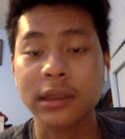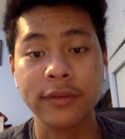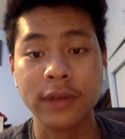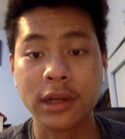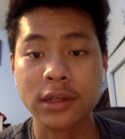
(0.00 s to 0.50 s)

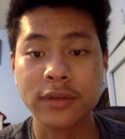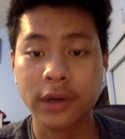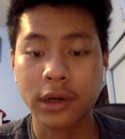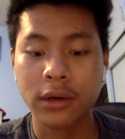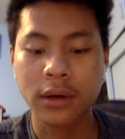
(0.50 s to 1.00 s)
finished
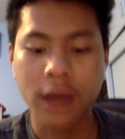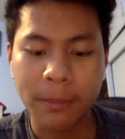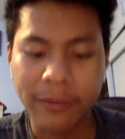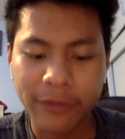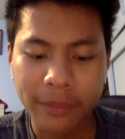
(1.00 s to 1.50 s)
photo.
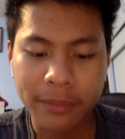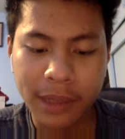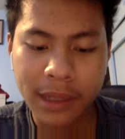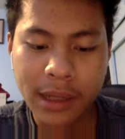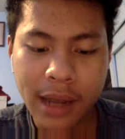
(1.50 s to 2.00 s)
But for
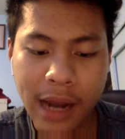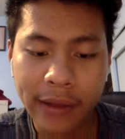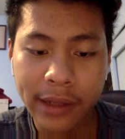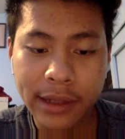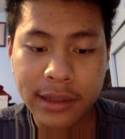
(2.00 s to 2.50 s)
me, I
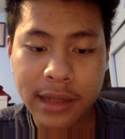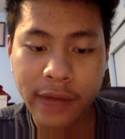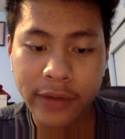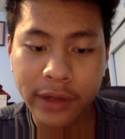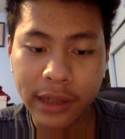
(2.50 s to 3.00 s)
like to
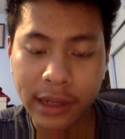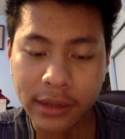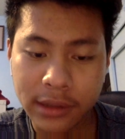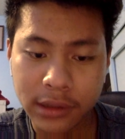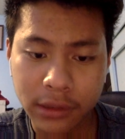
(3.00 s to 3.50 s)
have the
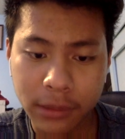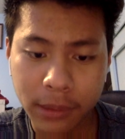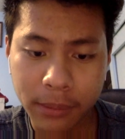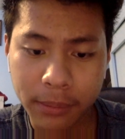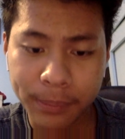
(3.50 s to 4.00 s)
clouds a little
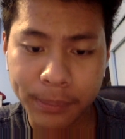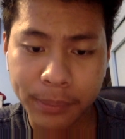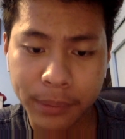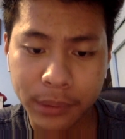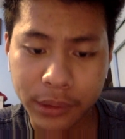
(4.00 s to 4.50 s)
more
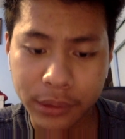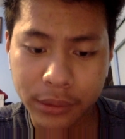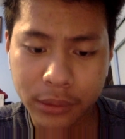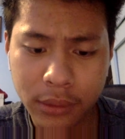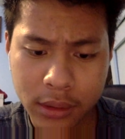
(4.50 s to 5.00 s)

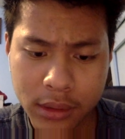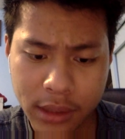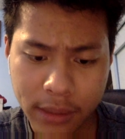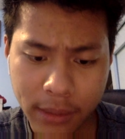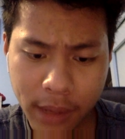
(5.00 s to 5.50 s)
blue. So
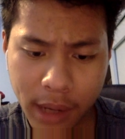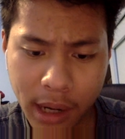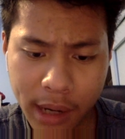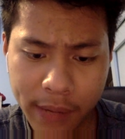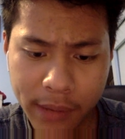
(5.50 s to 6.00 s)
then what
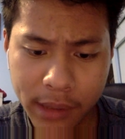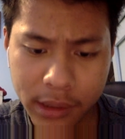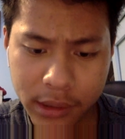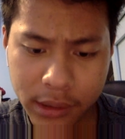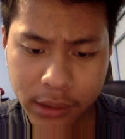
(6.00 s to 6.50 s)
I'm
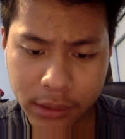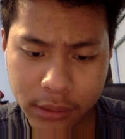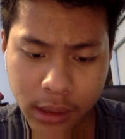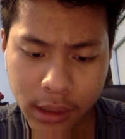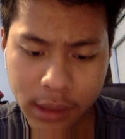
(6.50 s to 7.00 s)
gonna do
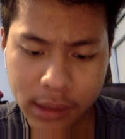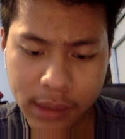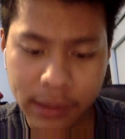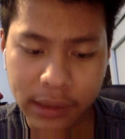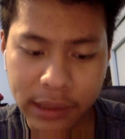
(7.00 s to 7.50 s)
is
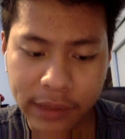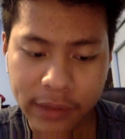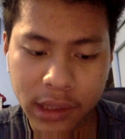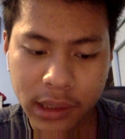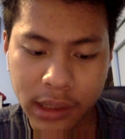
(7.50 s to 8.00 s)
I'm gonna leave
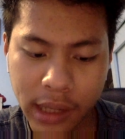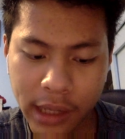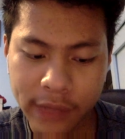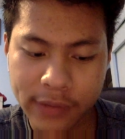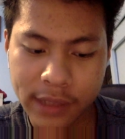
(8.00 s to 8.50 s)
it on
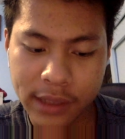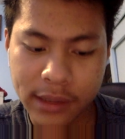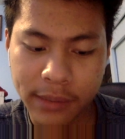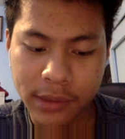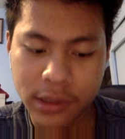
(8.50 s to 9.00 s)
-10
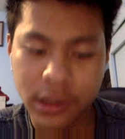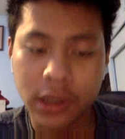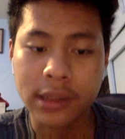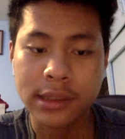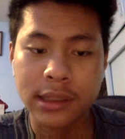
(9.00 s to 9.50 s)
temperature,
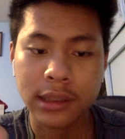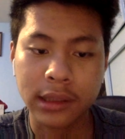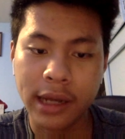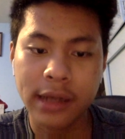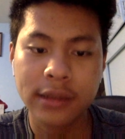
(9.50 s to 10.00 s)
go to
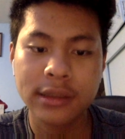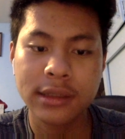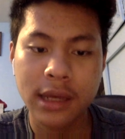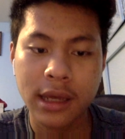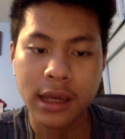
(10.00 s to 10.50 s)
select,
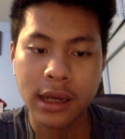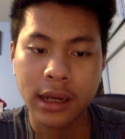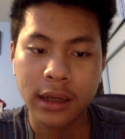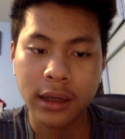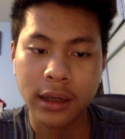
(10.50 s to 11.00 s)

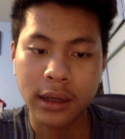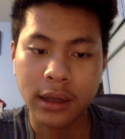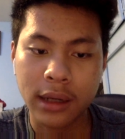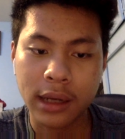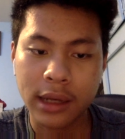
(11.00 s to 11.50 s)

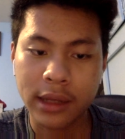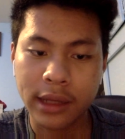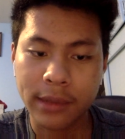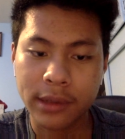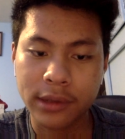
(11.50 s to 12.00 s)
and then
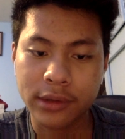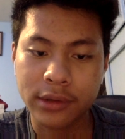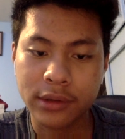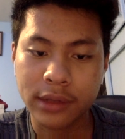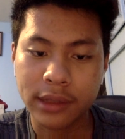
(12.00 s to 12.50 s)
I'm gonna
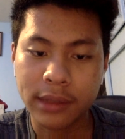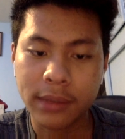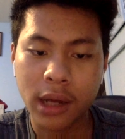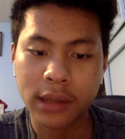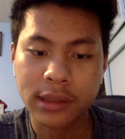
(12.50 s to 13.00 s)
get the
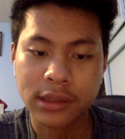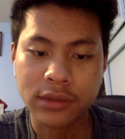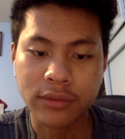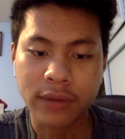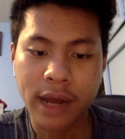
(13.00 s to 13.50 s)
box and
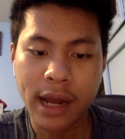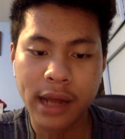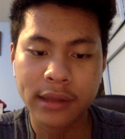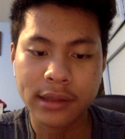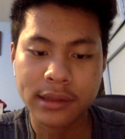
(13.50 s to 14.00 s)

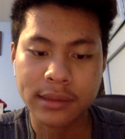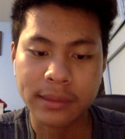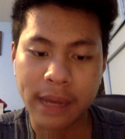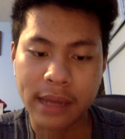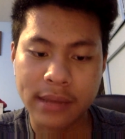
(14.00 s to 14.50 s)
drag this
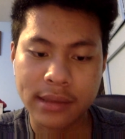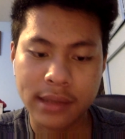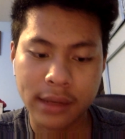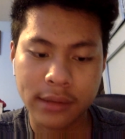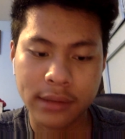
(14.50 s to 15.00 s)
mask
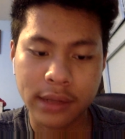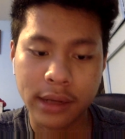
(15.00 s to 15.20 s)
down.